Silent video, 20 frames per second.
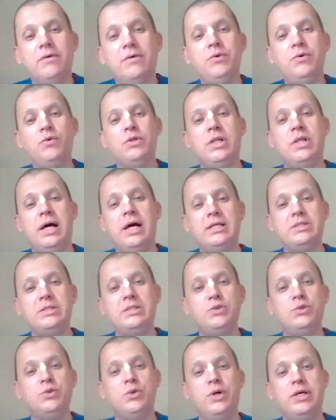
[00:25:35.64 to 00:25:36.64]
we would like
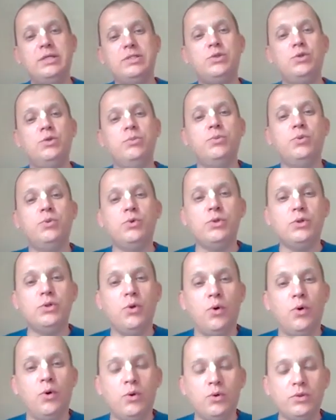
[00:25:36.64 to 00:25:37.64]
to actually put
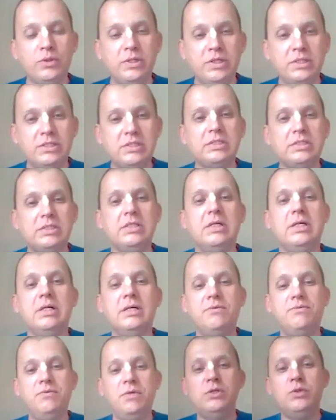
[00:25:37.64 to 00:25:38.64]
all these
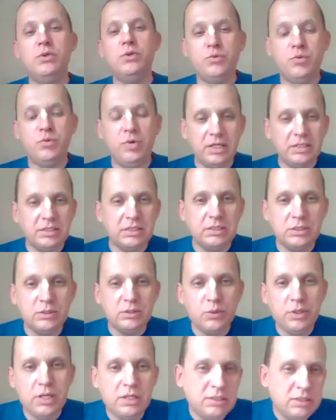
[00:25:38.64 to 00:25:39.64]
video addresses
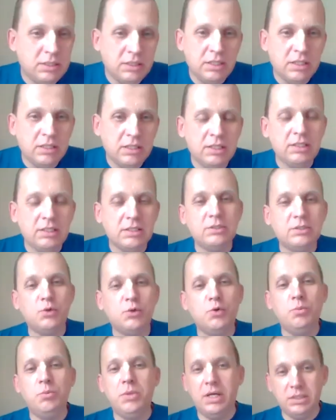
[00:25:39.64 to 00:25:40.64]
together in a little
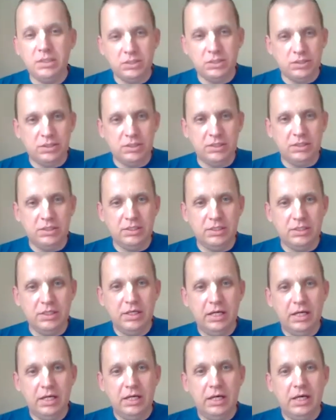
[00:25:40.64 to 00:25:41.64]
documentary.
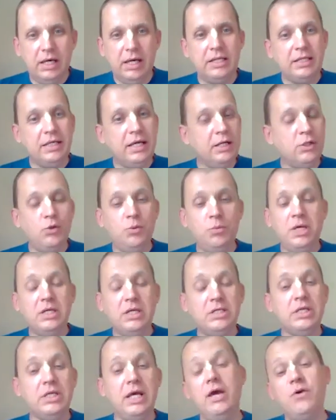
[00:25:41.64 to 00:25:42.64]
And can you
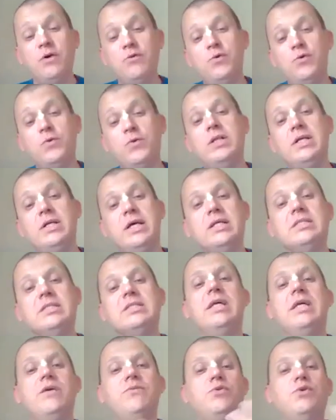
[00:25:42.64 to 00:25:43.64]
imagine, everyone can
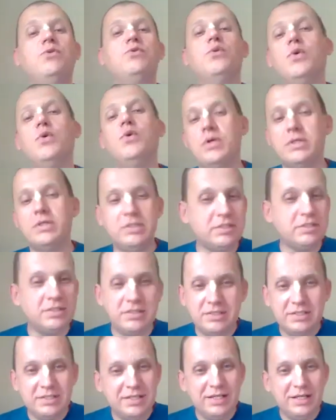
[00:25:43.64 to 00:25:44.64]
say a few words
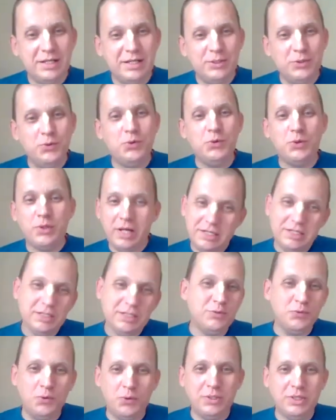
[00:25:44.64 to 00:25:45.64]
to
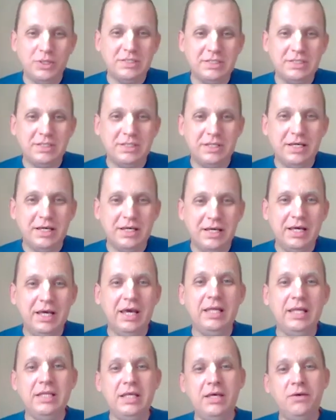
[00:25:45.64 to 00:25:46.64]
Ukrainian devotees.
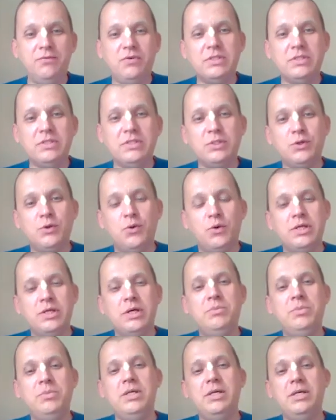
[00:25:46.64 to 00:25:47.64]
And if it's gonna
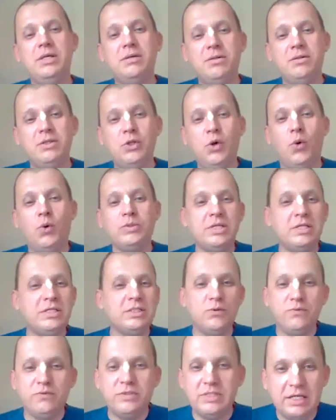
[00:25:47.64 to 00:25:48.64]
be
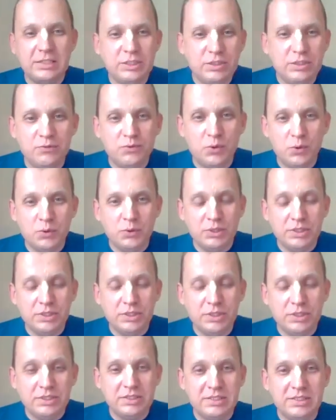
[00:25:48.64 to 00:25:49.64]
dozens of such
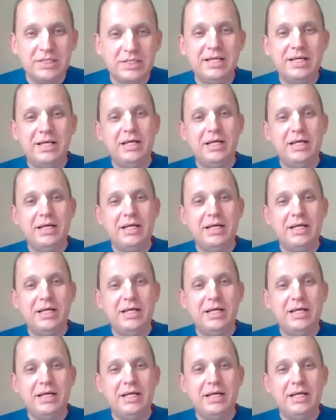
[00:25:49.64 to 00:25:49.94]
devotees,